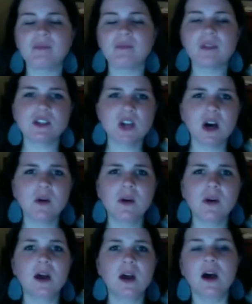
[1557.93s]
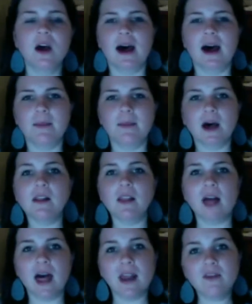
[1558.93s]
So a
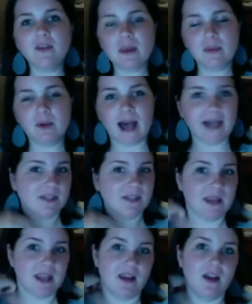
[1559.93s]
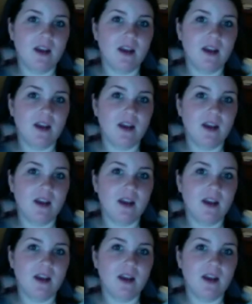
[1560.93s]
lot of people ask me,